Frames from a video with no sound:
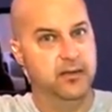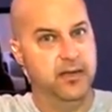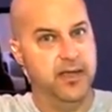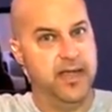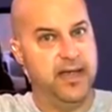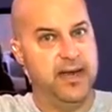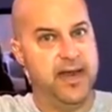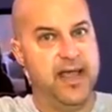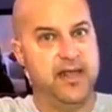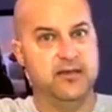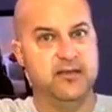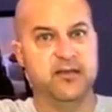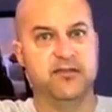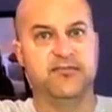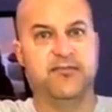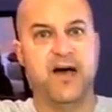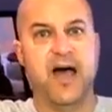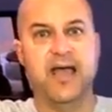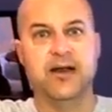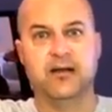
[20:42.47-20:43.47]
And then the
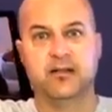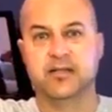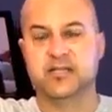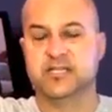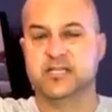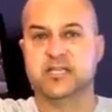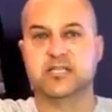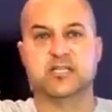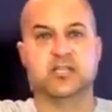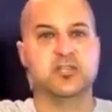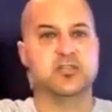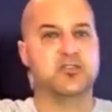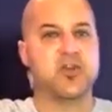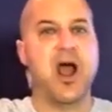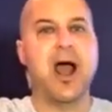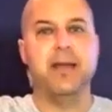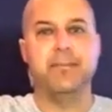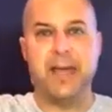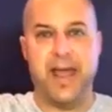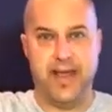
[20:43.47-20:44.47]
final is just the
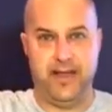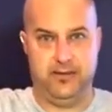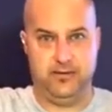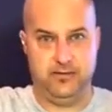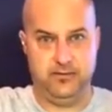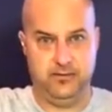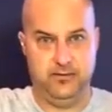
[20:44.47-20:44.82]
tri-band,